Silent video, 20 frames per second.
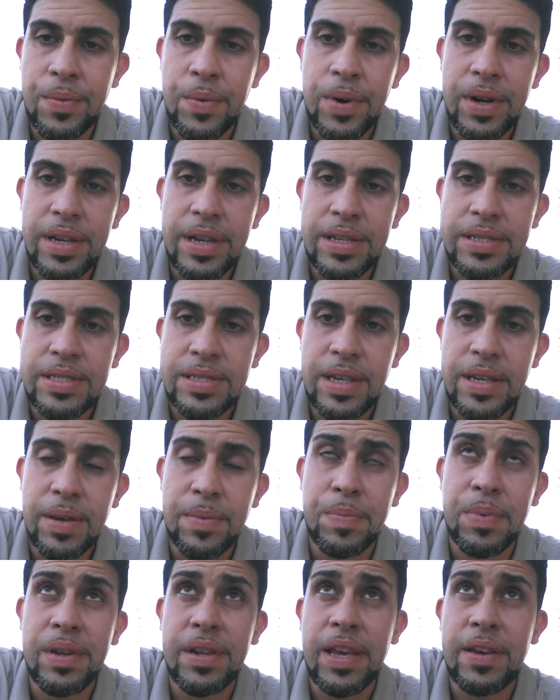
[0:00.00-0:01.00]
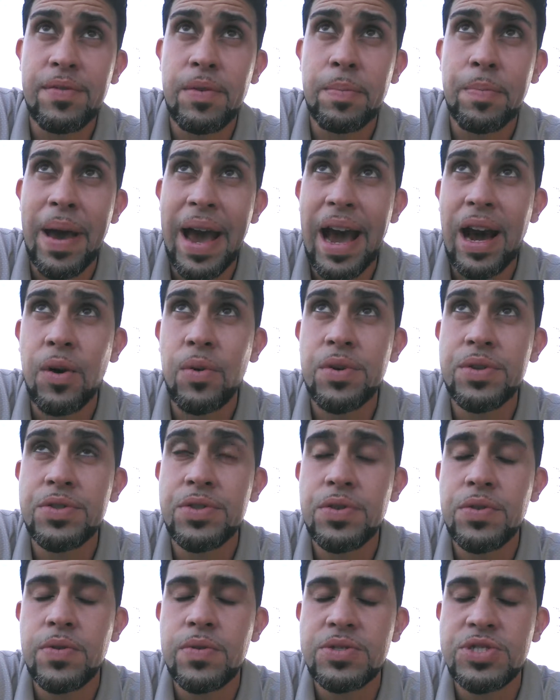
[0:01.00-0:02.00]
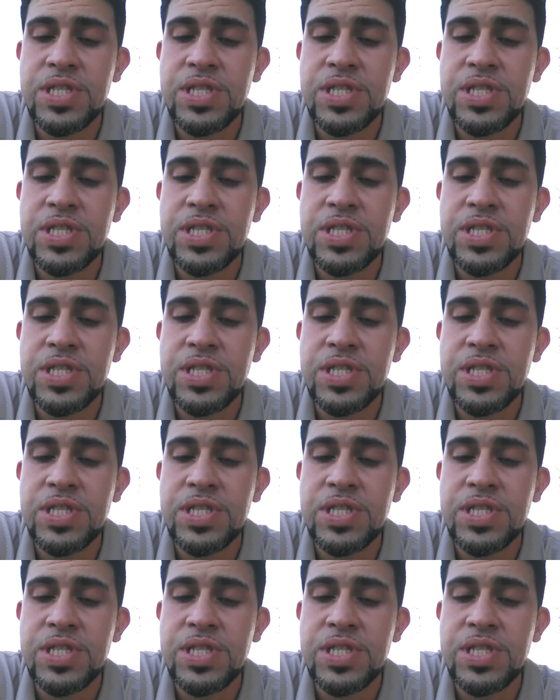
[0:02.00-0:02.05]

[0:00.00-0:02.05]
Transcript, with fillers: what he's been given power to.